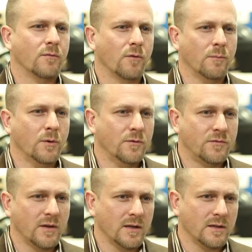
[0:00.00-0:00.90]

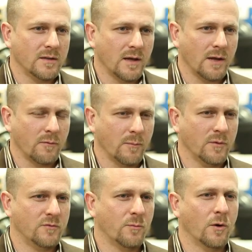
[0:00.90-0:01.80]
removes heat and
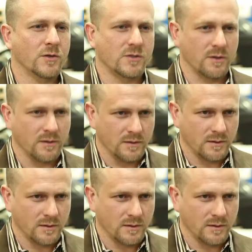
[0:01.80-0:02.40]
removes moisture.